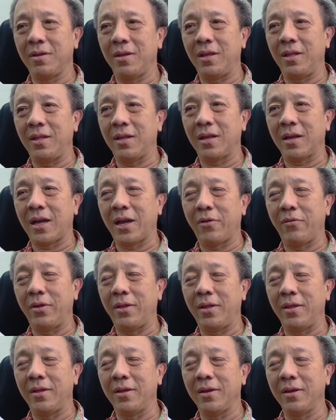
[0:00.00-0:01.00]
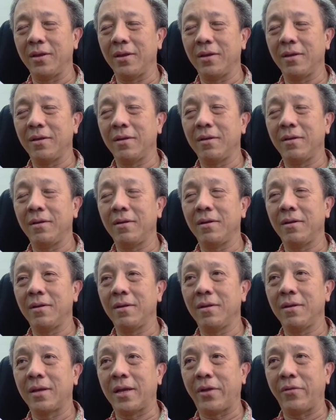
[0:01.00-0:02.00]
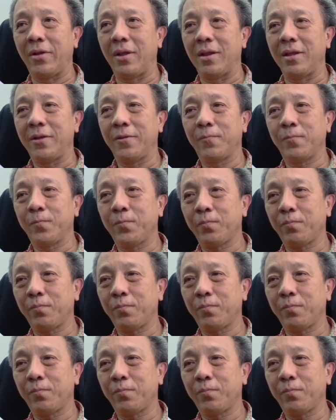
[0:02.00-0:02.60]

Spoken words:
in the currently.